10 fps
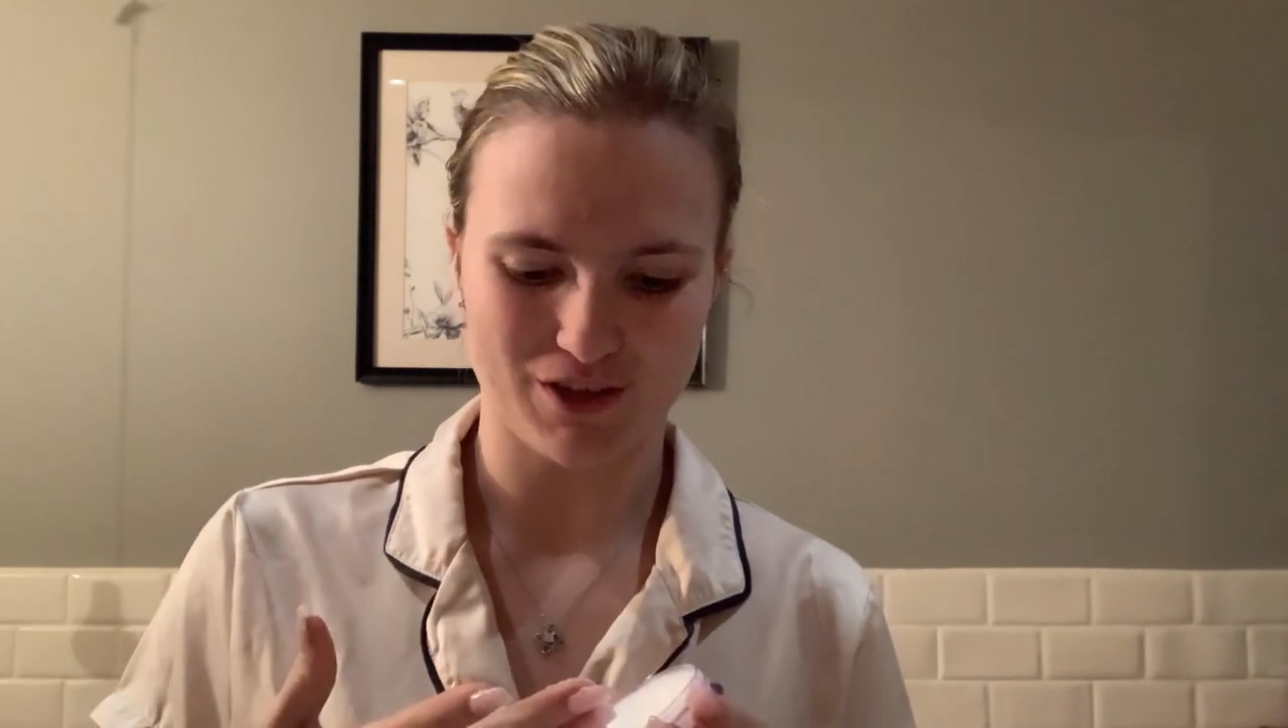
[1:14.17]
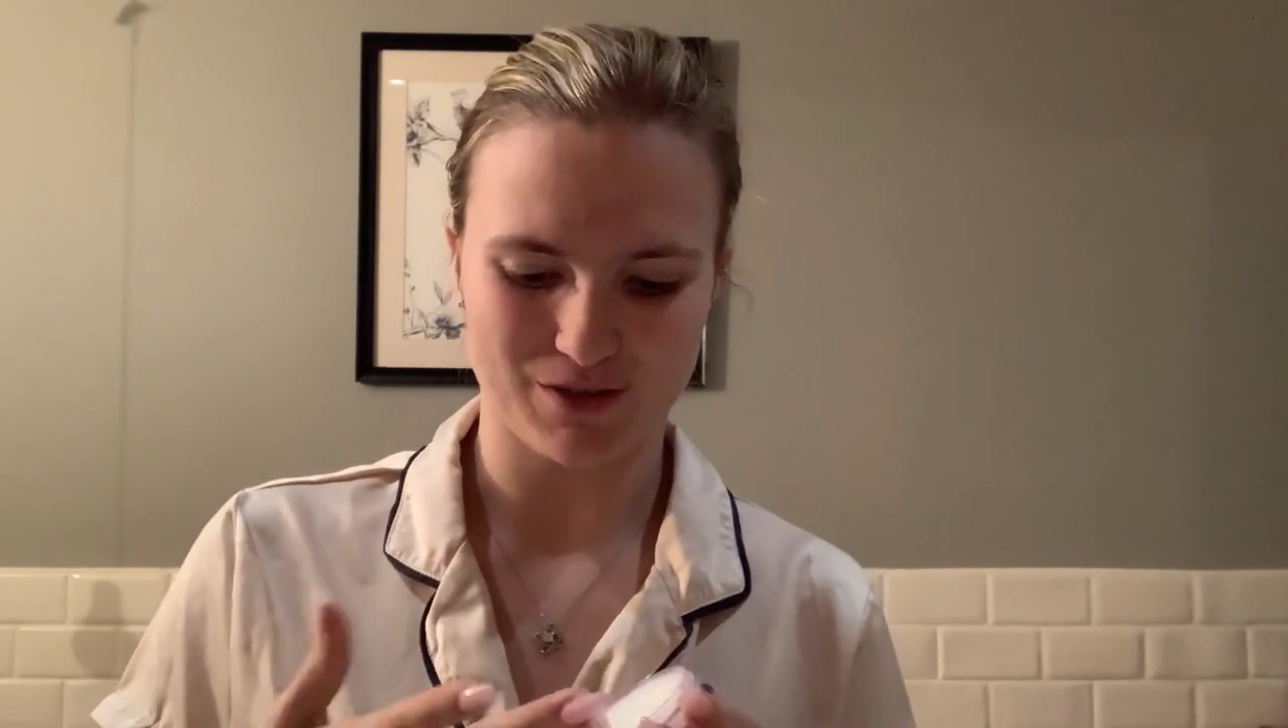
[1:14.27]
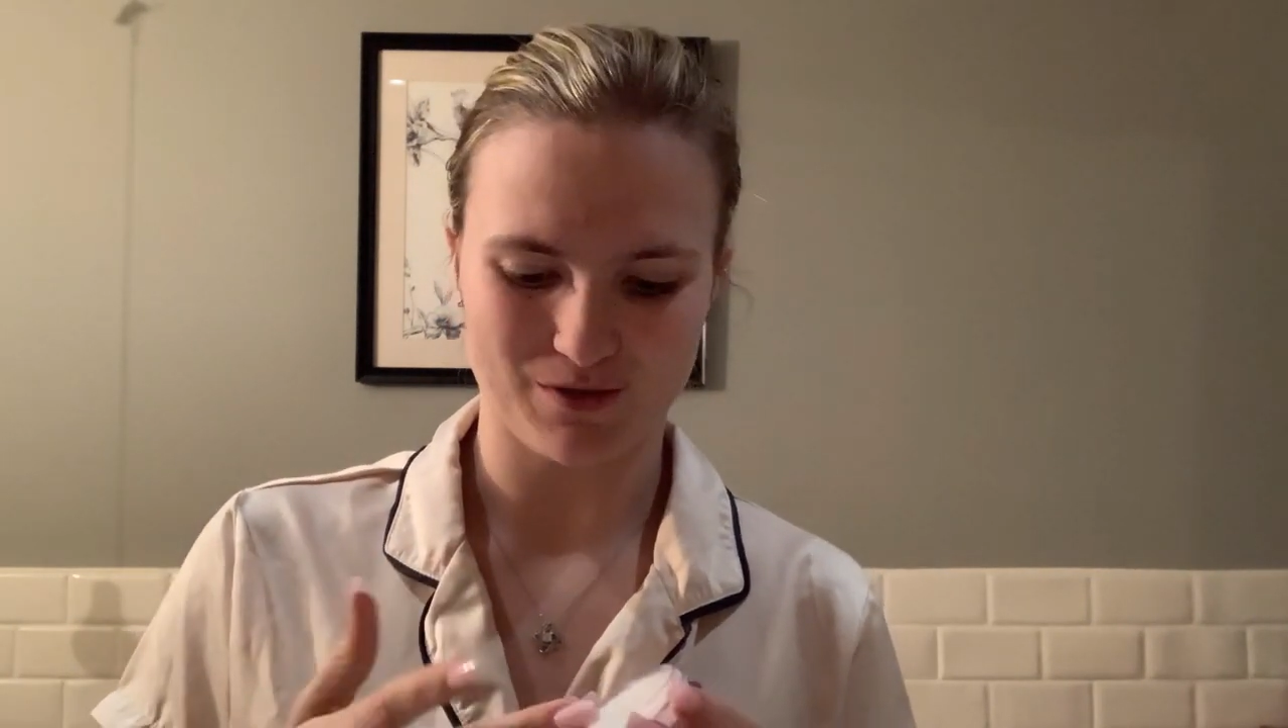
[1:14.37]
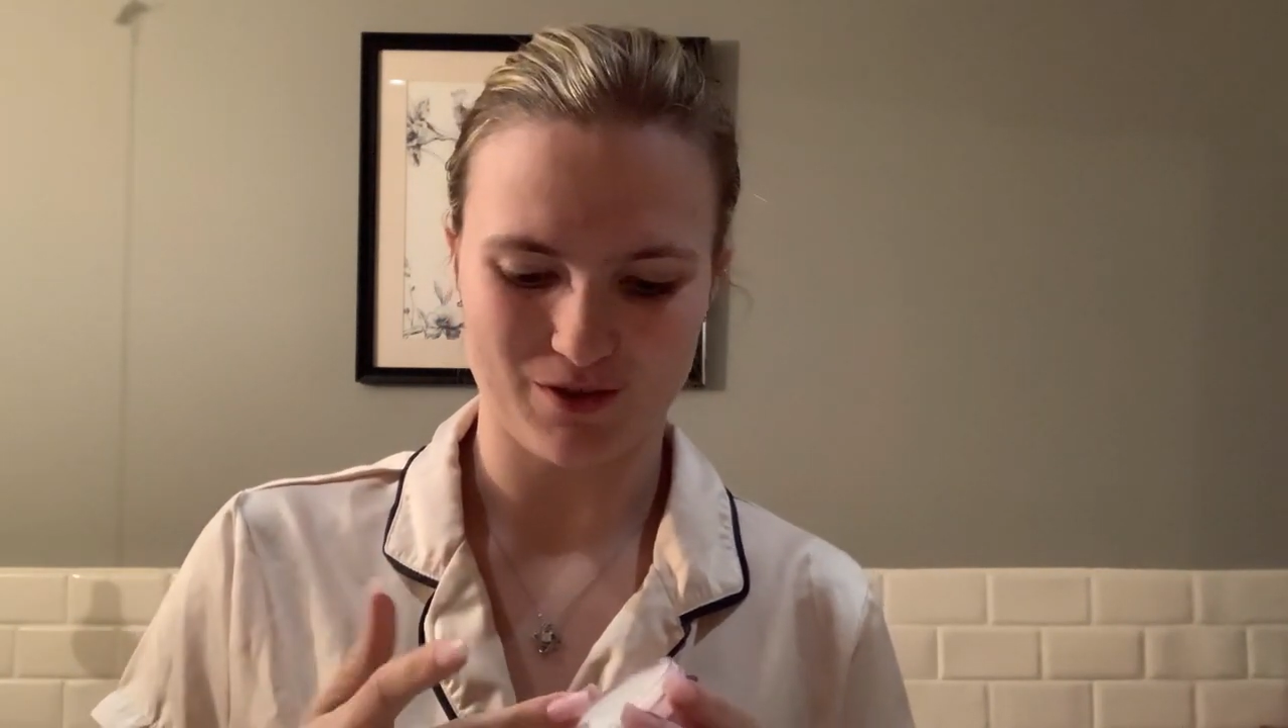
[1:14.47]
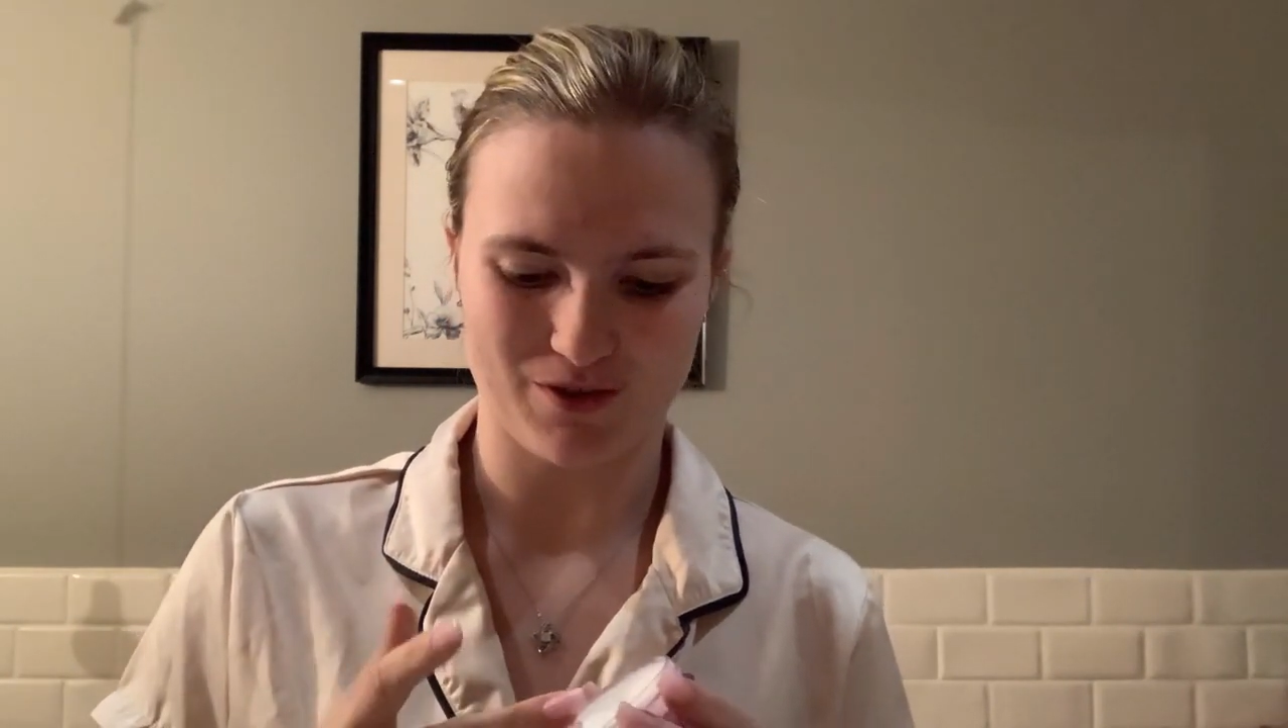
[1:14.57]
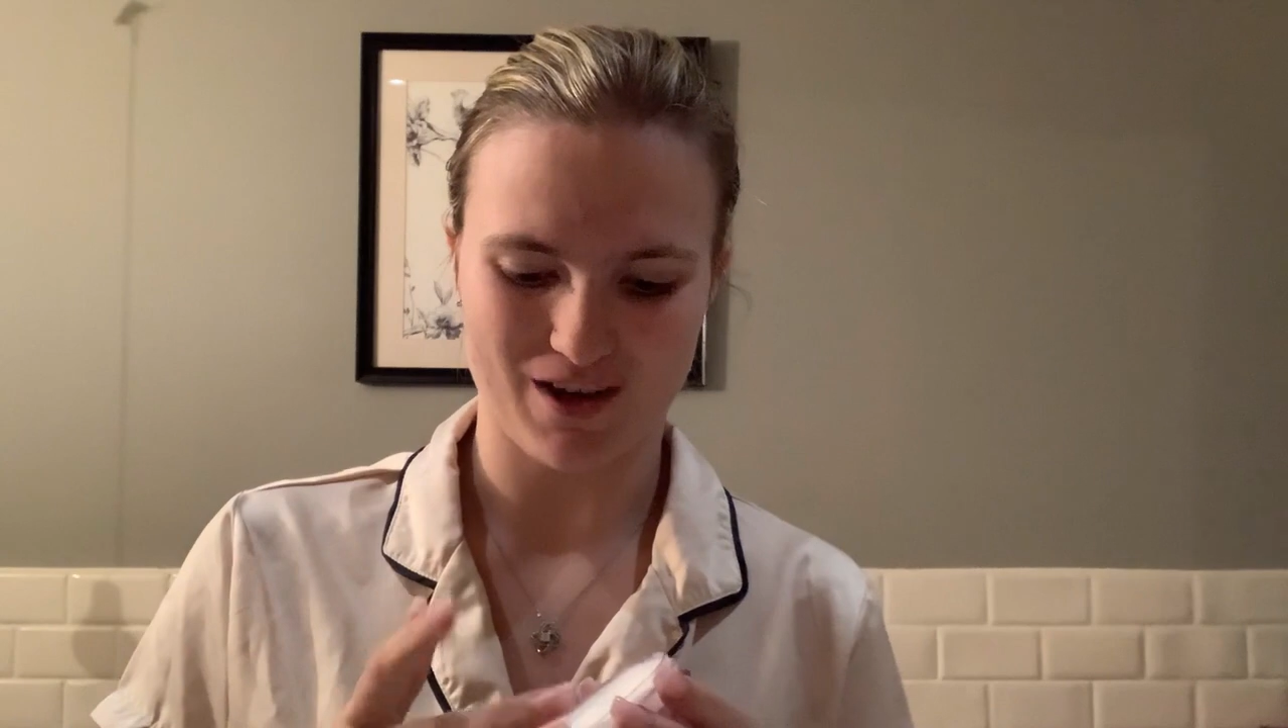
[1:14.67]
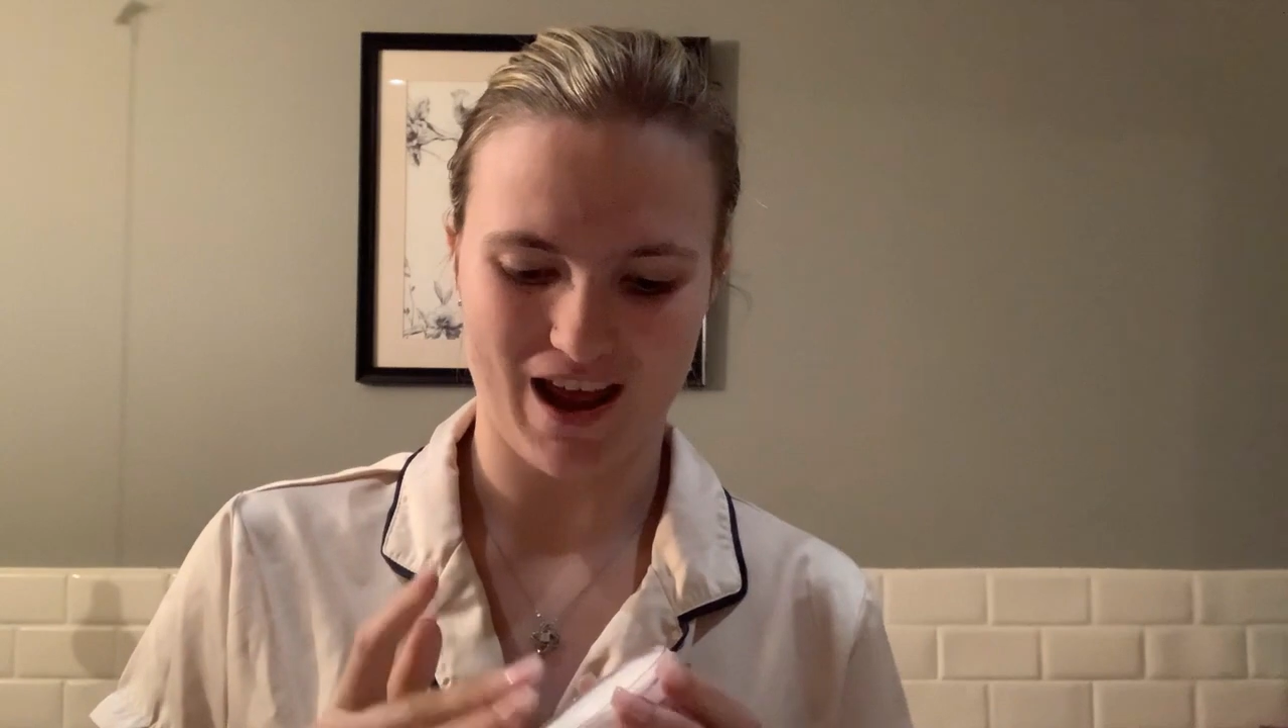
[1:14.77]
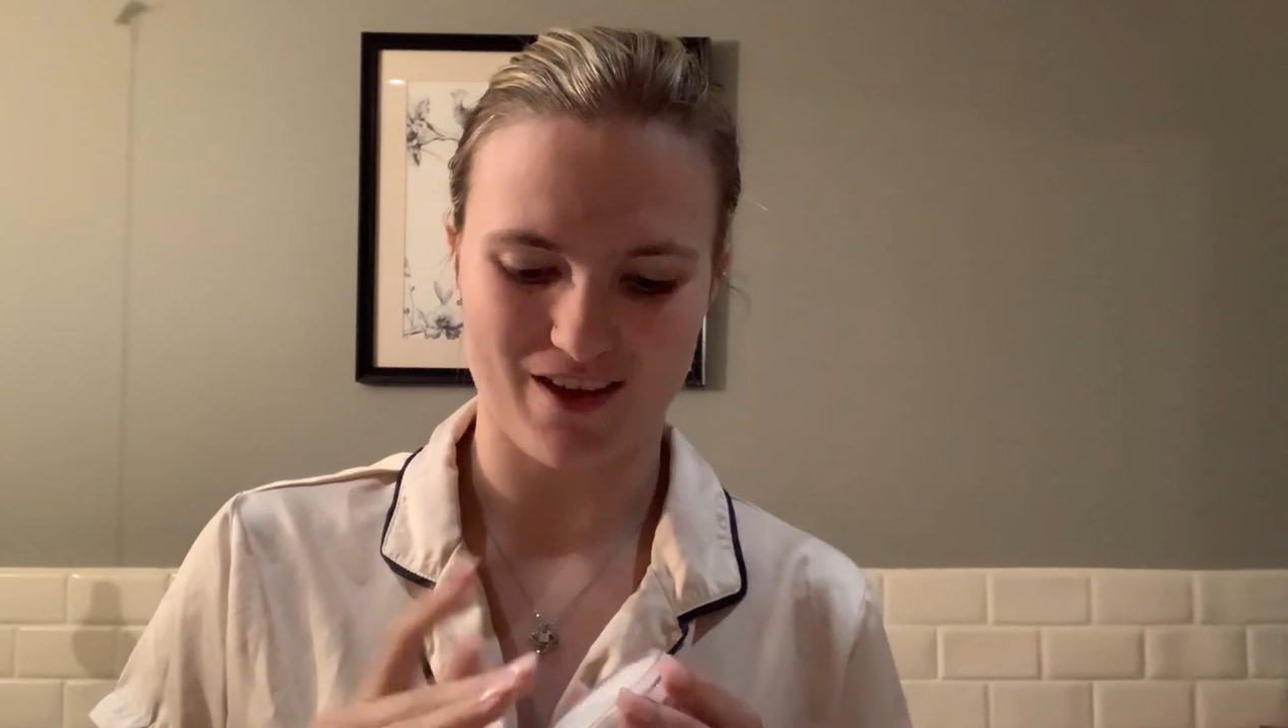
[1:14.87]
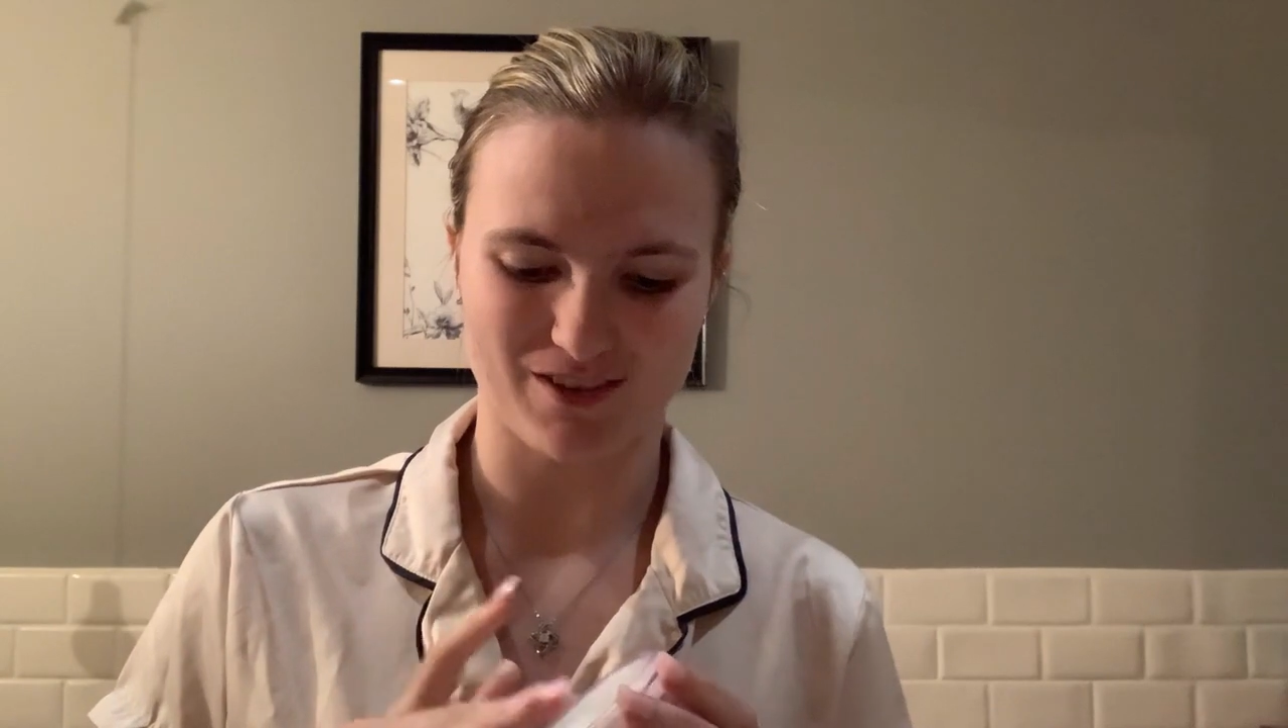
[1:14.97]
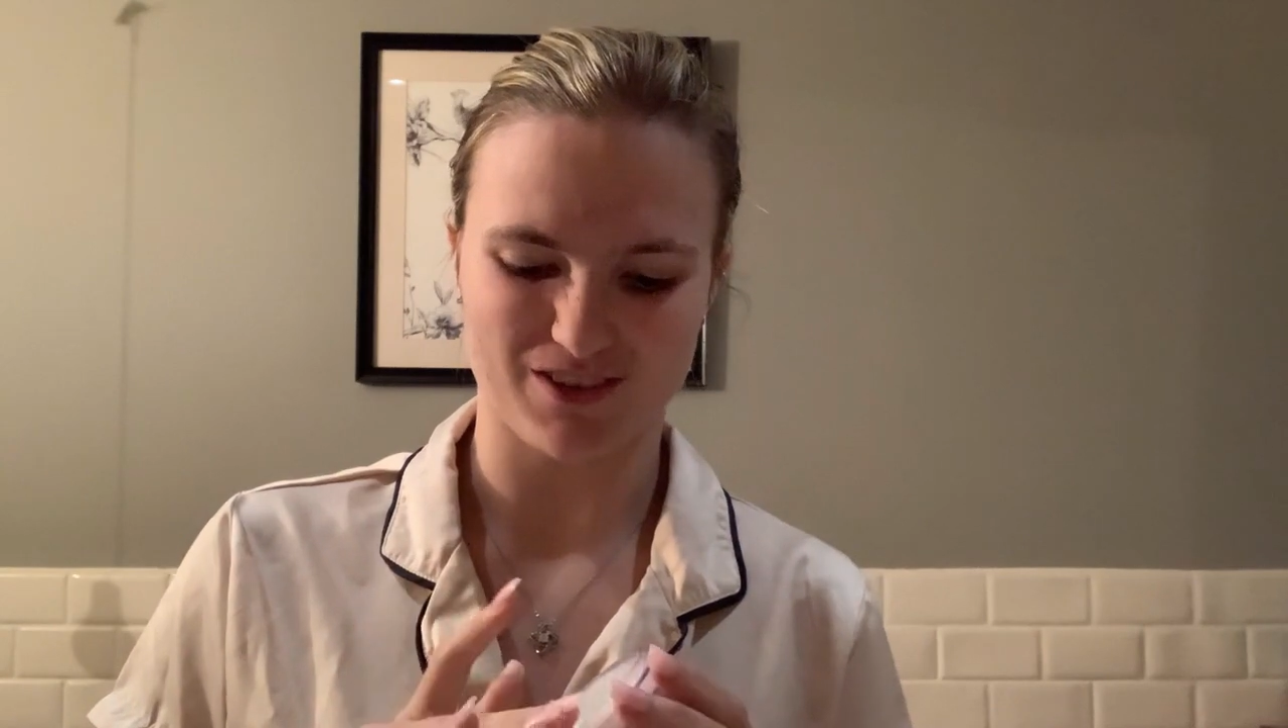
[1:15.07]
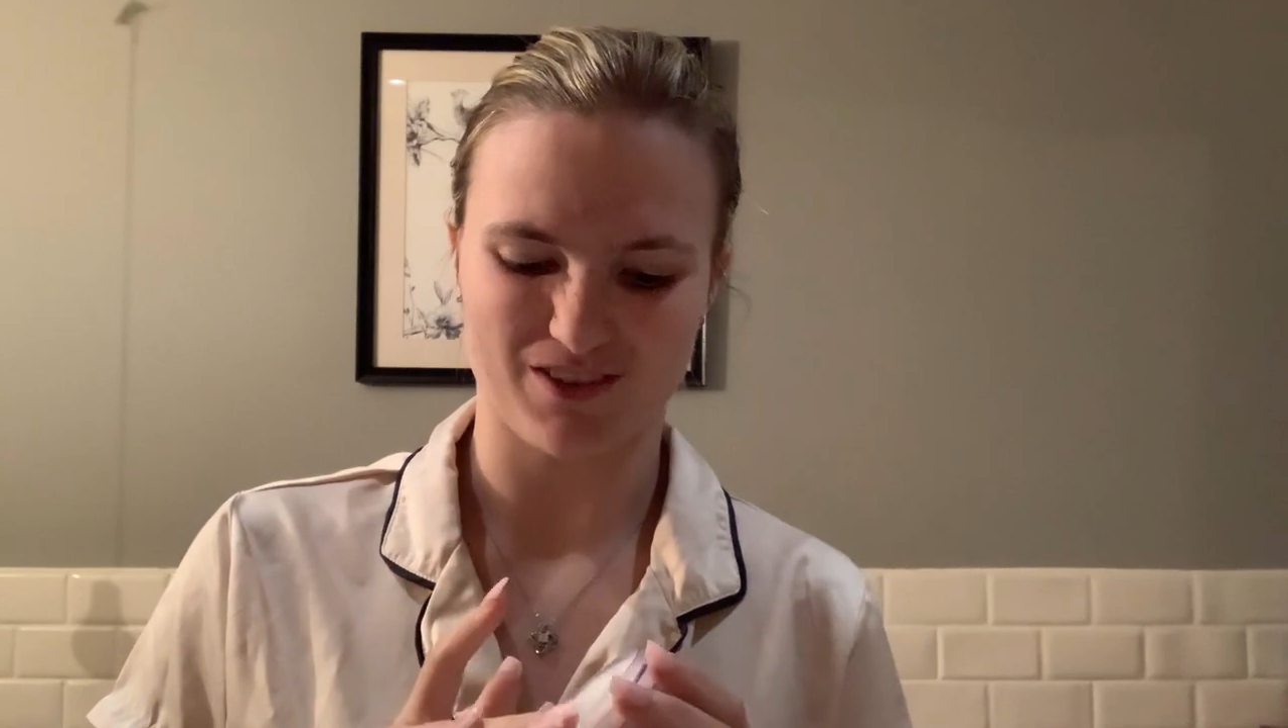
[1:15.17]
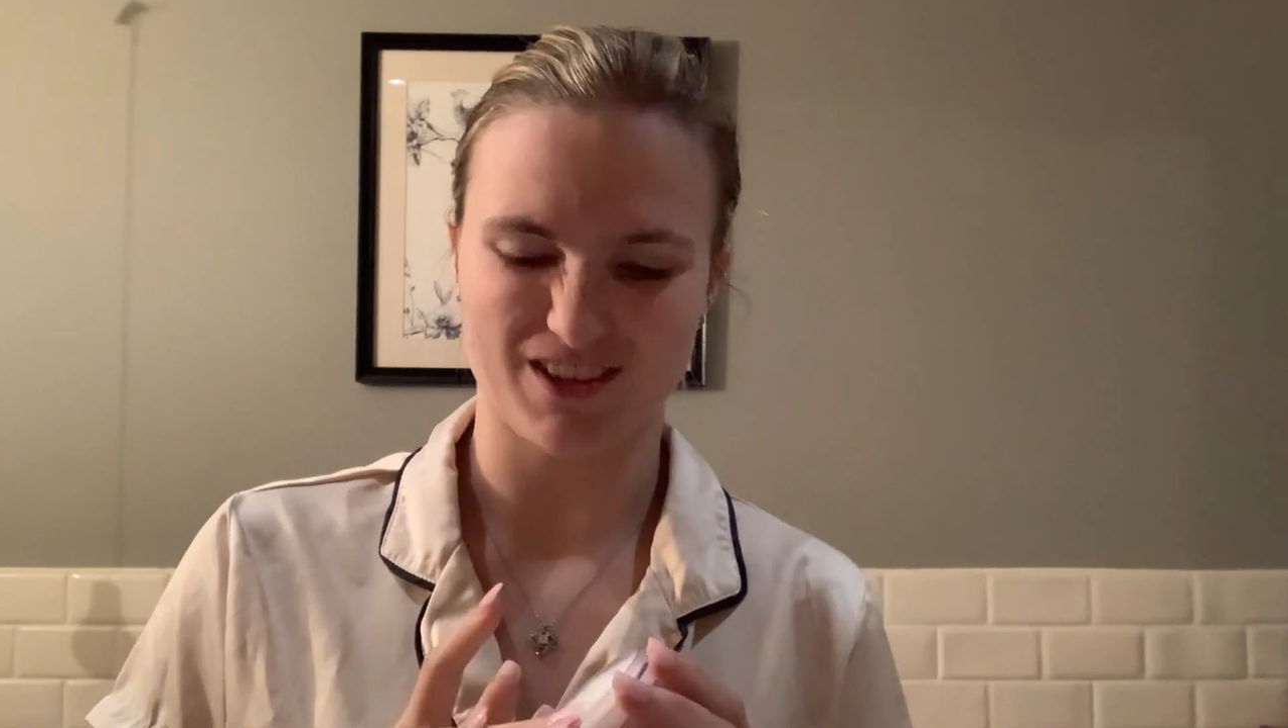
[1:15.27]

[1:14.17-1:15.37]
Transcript: this when you've got nails on